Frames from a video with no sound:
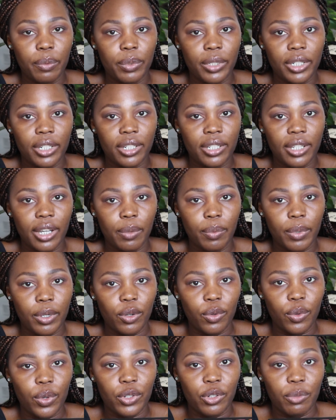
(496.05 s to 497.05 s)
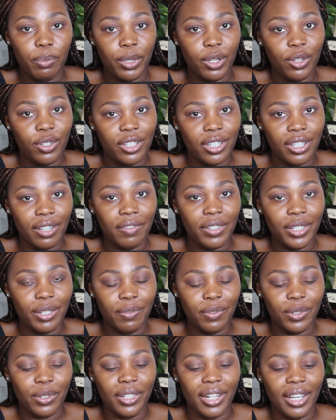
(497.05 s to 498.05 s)
We did say we're not going to be
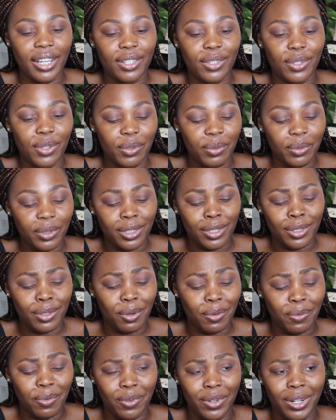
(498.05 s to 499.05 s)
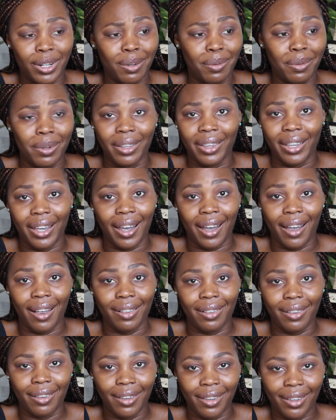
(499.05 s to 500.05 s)
conservative today, so let's go for it. What the
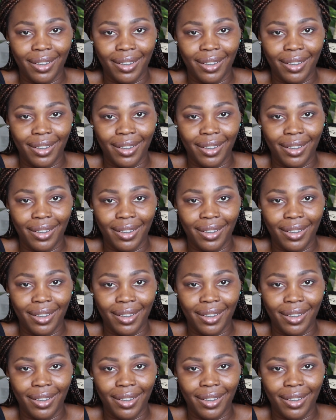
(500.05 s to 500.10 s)
hell?